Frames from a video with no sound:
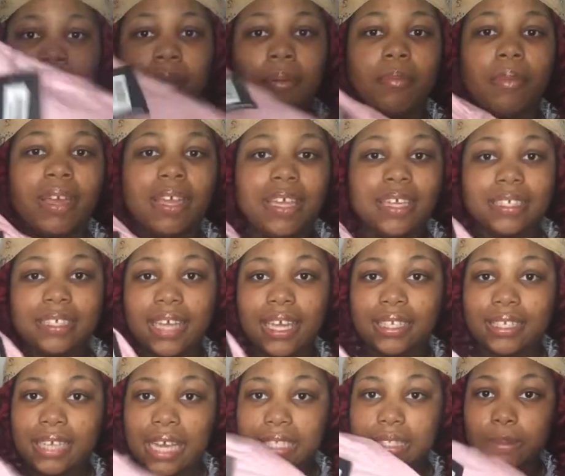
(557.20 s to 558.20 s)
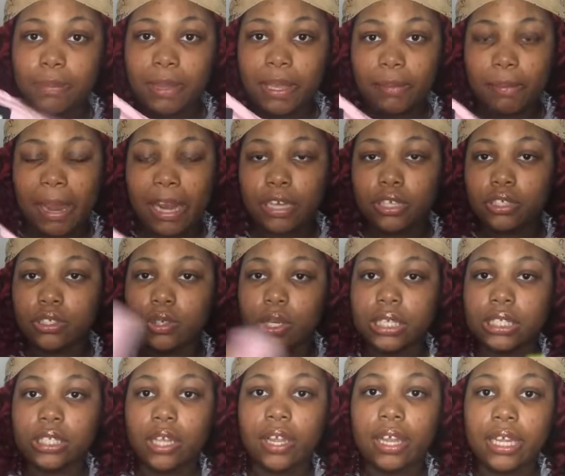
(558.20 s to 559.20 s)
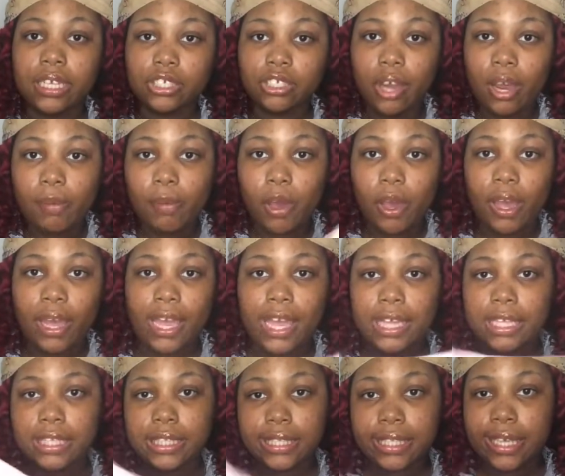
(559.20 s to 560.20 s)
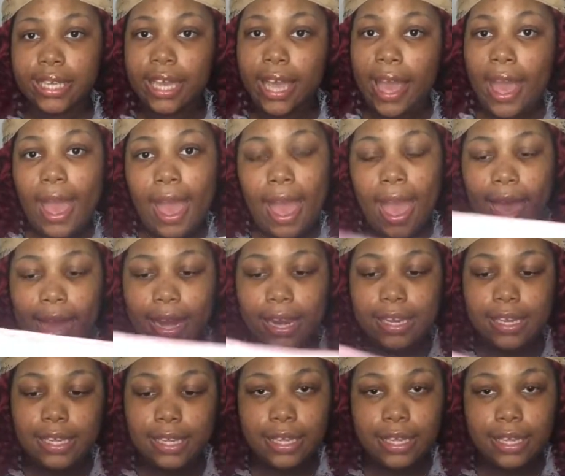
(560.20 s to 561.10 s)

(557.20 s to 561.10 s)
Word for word: but yes, I just got some pink biker shorts, so let's try them on and see how they look